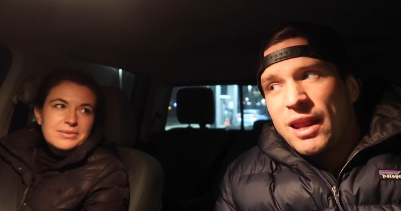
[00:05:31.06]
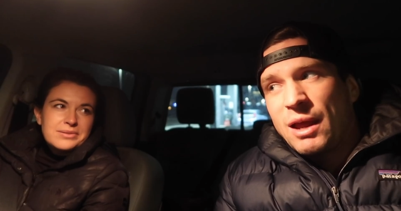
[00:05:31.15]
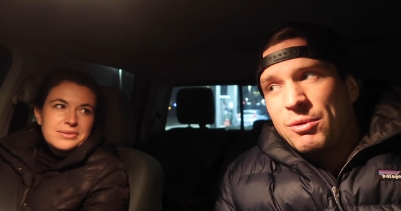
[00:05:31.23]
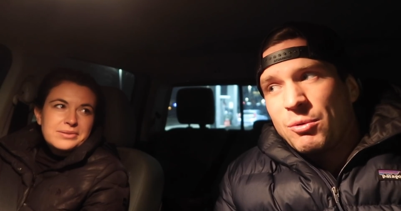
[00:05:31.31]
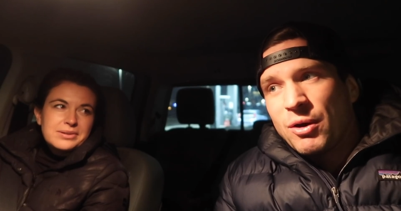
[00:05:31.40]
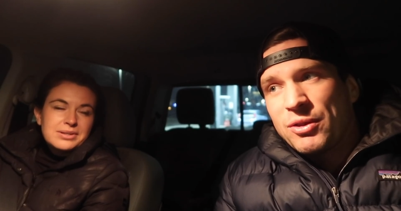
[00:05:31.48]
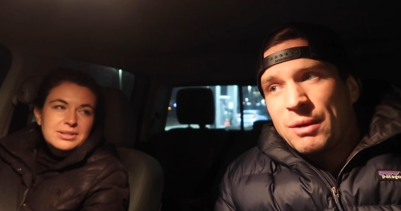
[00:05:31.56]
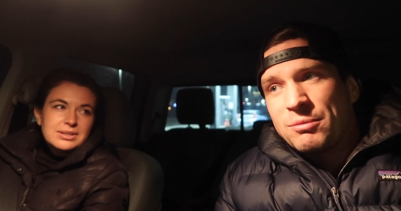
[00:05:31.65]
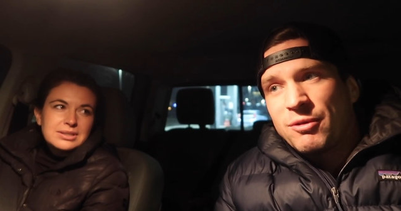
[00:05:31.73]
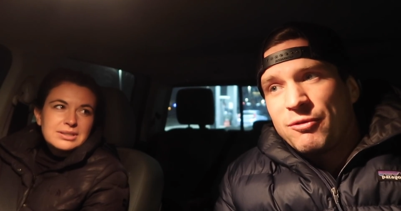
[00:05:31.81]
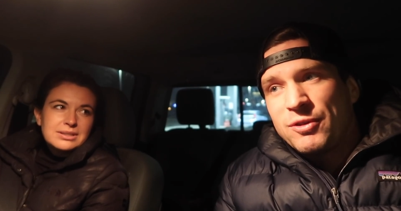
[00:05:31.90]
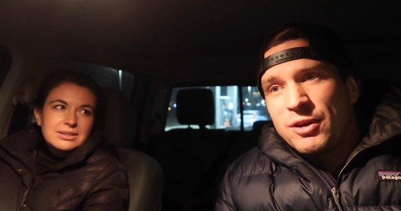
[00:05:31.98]
Speaker 1: of the day, we want
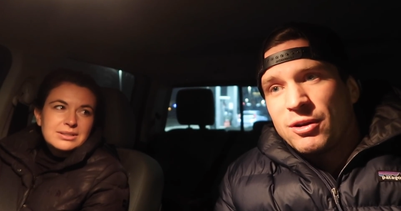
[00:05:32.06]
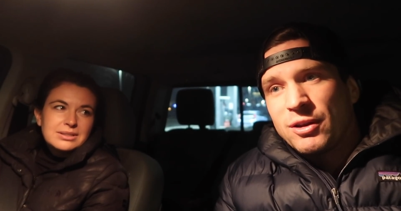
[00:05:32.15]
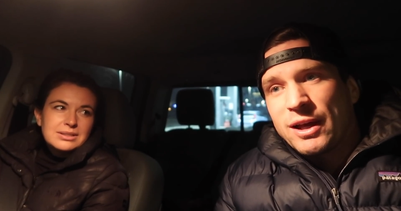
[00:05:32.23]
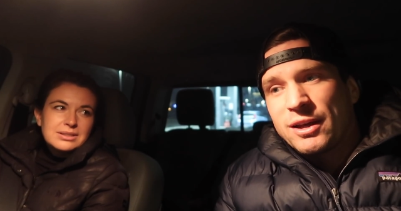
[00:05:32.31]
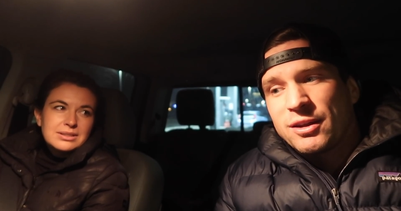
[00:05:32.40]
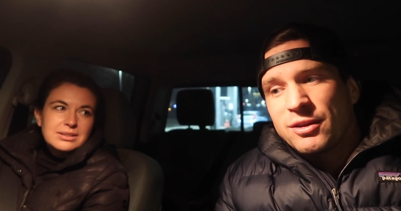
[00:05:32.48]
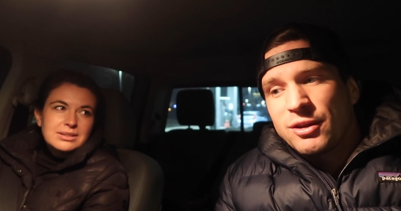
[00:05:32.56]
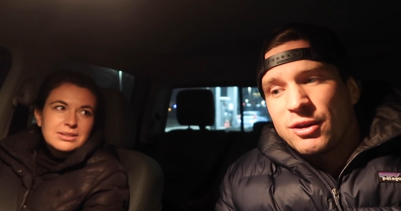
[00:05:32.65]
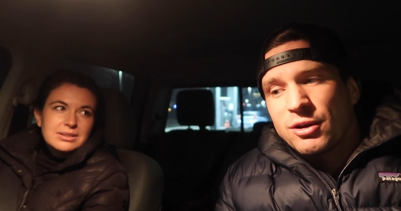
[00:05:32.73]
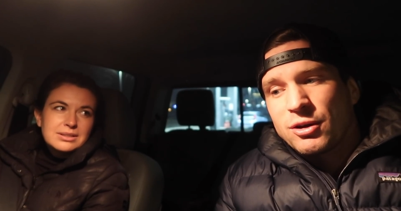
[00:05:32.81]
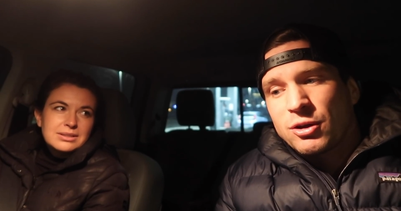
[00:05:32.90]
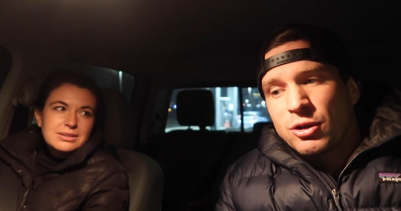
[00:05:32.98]
them to feel like
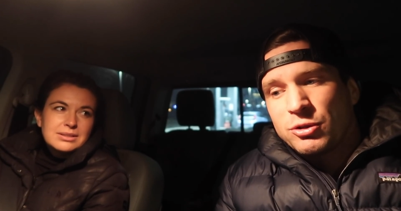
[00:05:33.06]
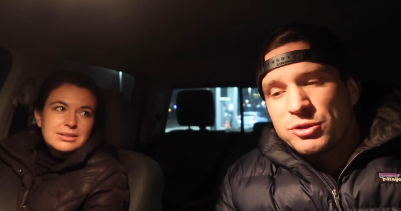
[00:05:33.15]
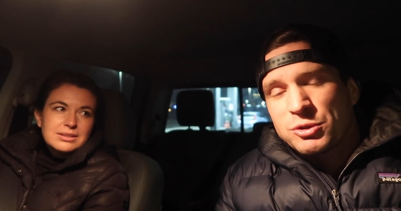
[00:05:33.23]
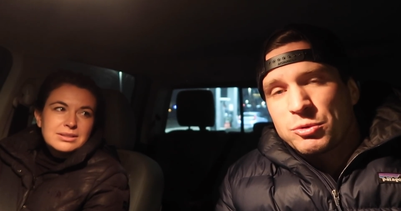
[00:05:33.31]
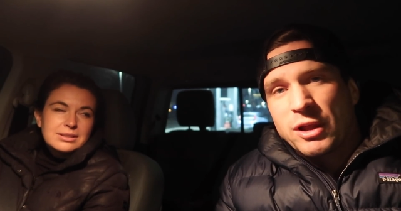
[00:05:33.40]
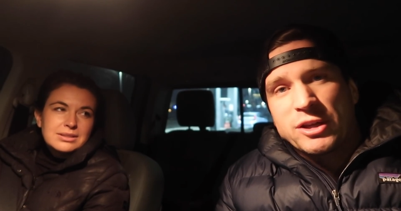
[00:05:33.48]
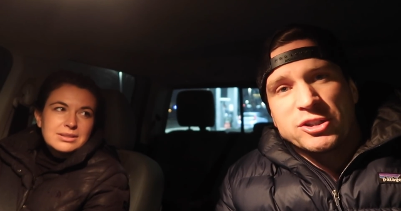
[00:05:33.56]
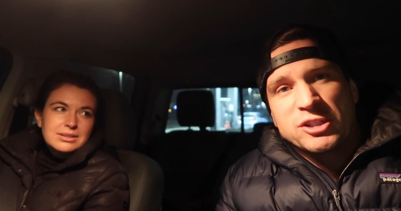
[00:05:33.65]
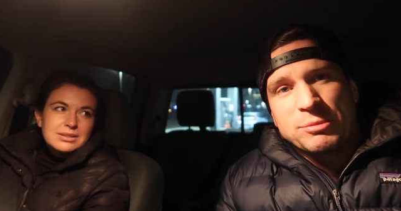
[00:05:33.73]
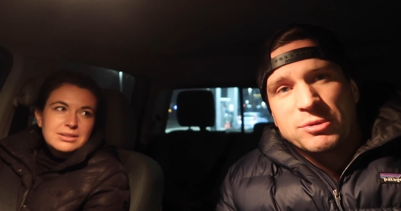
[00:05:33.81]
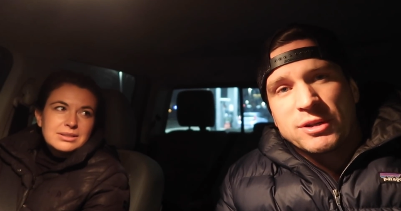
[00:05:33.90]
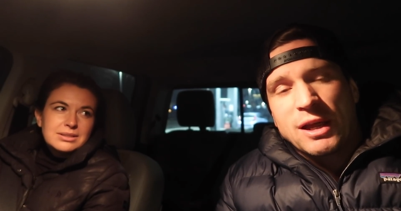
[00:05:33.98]
their closest
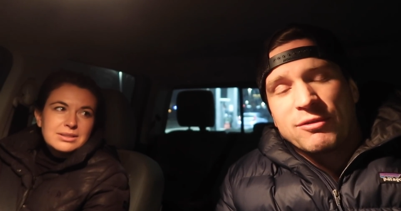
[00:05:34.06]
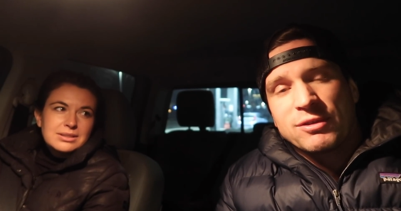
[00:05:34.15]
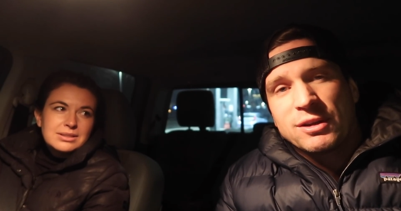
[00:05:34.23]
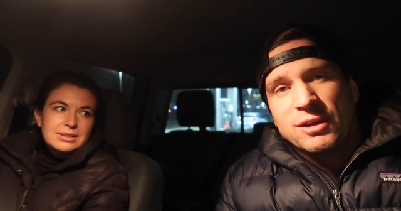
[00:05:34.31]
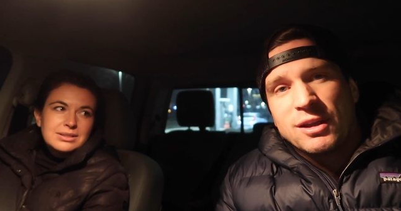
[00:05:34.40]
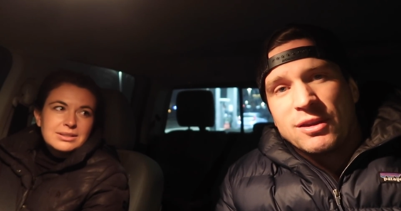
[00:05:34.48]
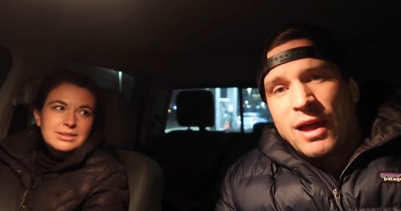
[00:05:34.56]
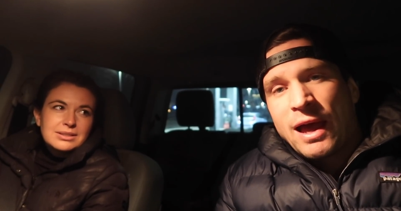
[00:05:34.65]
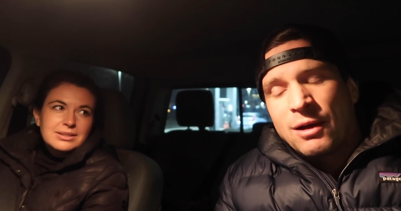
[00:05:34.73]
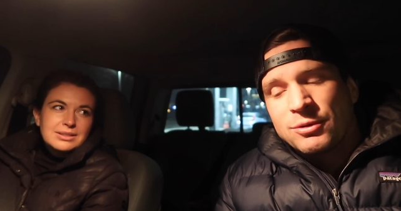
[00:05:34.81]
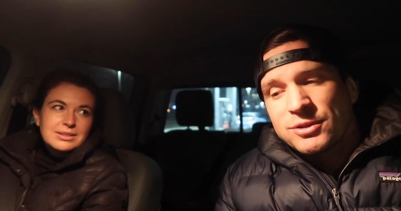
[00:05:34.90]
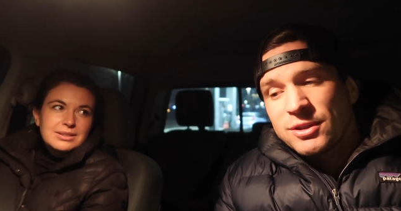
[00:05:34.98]
relationships are definitely in the
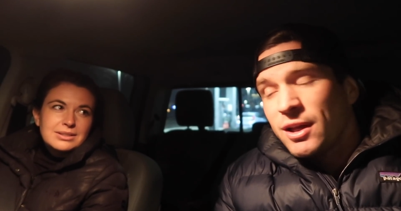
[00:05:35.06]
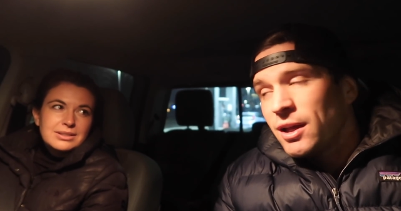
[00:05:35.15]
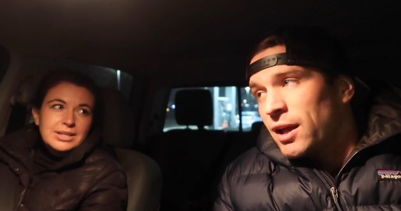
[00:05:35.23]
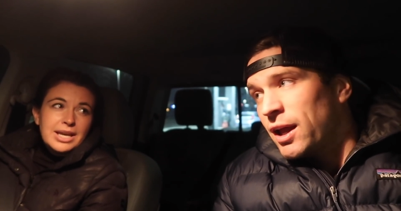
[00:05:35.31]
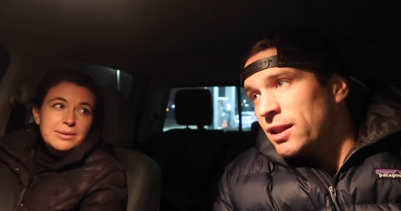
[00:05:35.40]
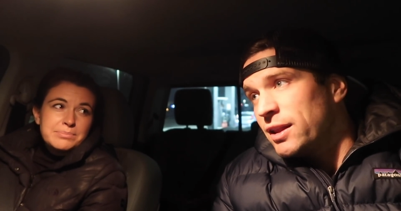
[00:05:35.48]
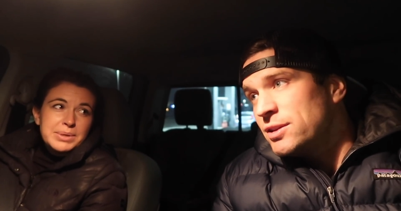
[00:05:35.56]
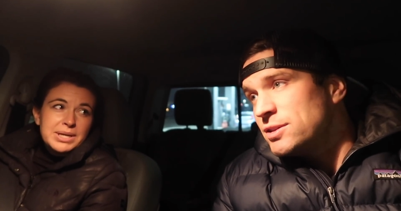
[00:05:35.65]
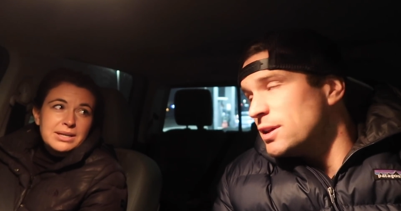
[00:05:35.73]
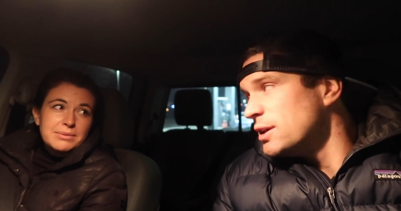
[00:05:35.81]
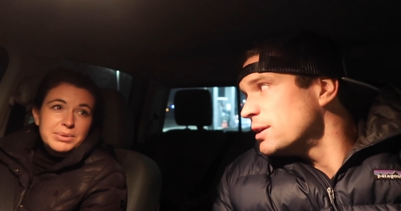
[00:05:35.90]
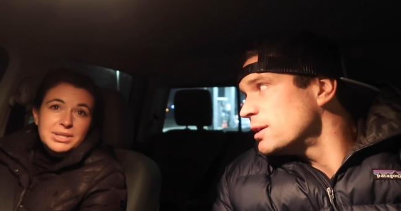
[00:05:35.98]
house. Okay,
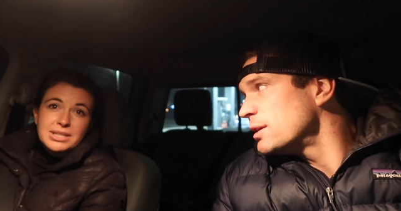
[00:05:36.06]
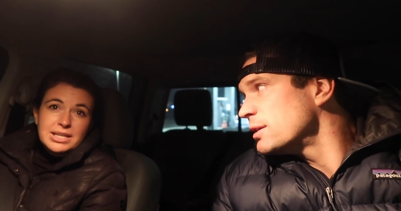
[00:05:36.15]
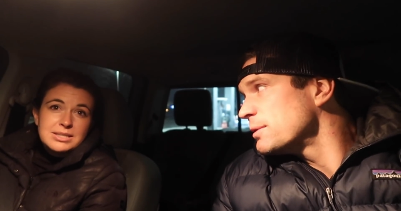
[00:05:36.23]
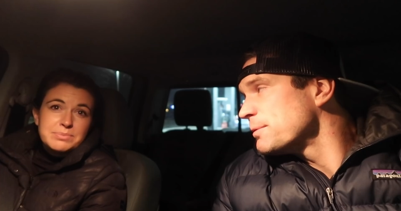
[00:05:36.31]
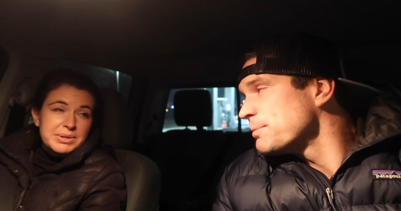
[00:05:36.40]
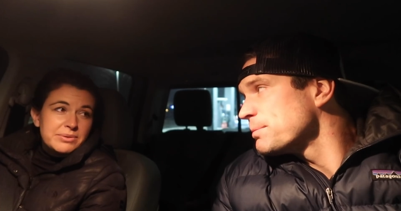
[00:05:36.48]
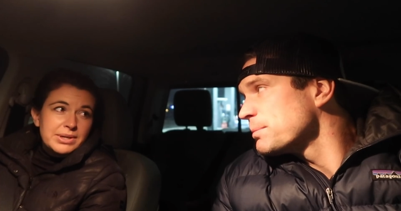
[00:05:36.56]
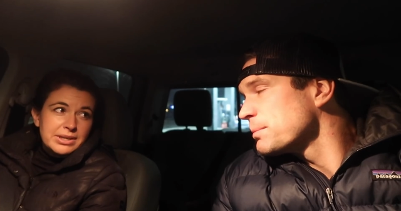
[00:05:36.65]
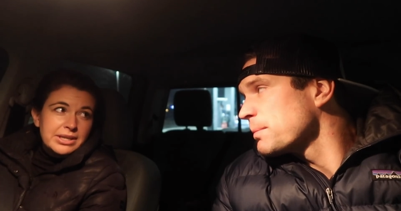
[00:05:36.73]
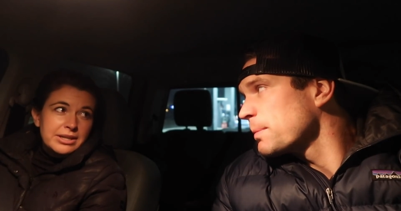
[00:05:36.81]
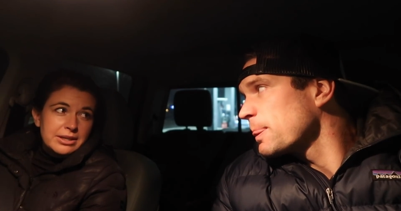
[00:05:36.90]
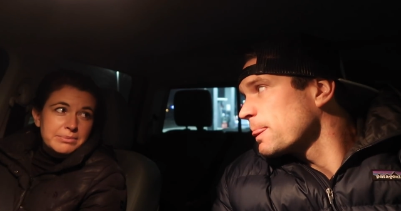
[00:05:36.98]
Lindsay, but, but,
Speaker 2: let's be
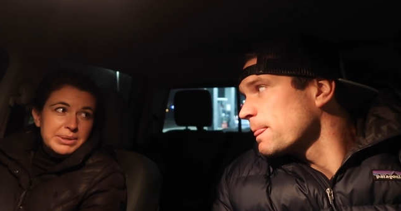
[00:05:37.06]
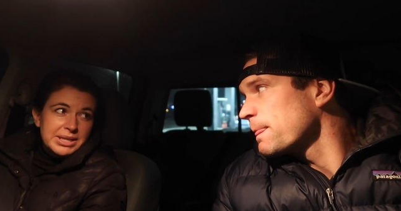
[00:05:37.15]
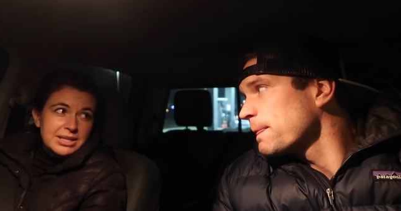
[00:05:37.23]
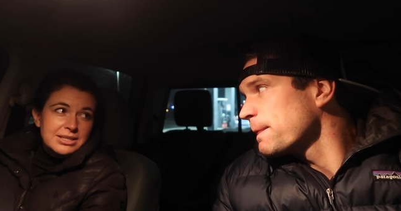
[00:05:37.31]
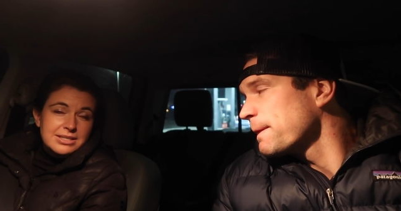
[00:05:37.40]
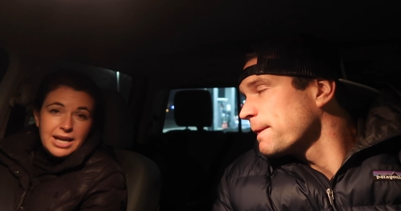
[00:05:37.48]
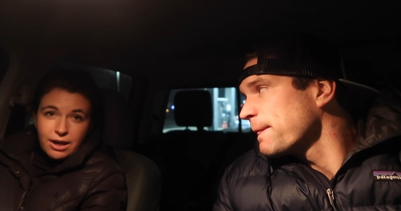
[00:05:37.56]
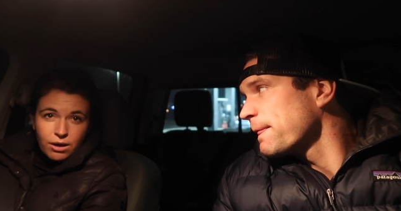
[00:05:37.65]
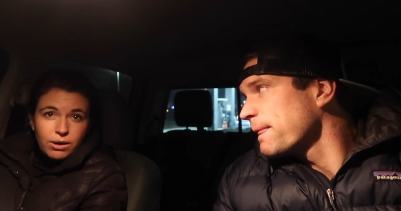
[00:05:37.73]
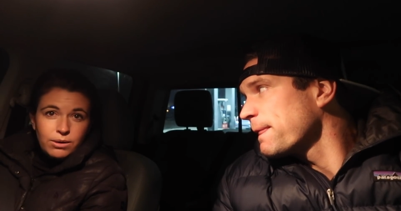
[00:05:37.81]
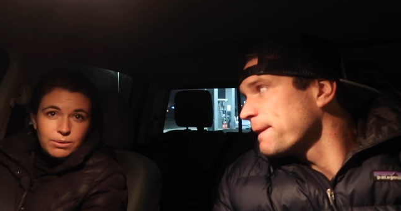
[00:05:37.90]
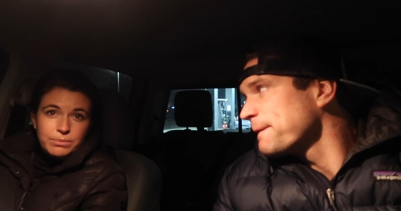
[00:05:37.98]
real here because at
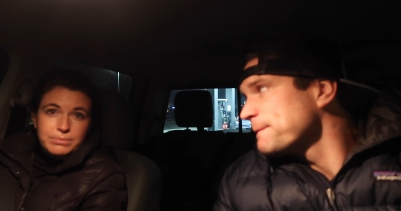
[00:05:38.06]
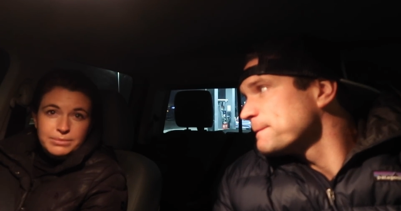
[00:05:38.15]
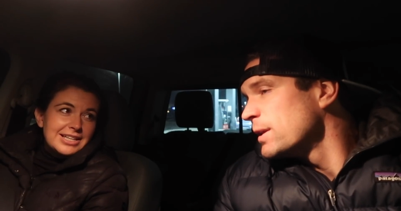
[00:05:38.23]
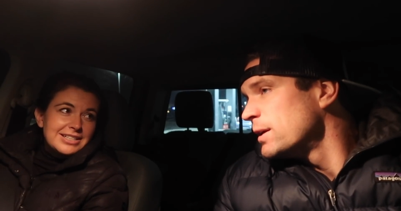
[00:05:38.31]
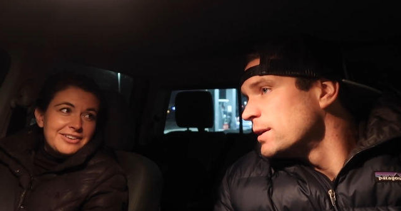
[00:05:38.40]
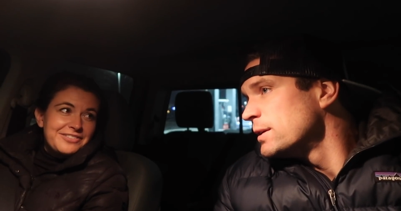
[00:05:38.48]
home, they